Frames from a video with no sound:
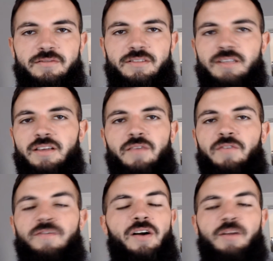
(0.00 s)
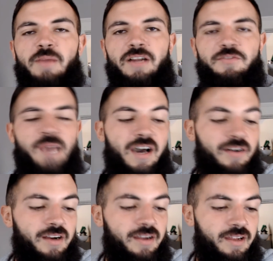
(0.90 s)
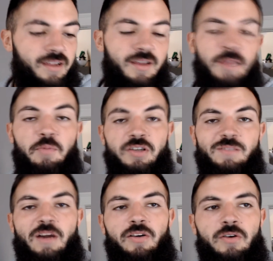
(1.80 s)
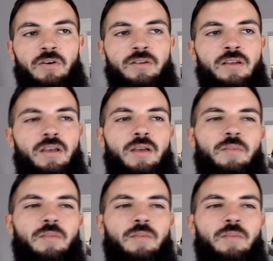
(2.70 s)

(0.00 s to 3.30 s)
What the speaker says: Didn't give a fuck about his power. Puts him out cold.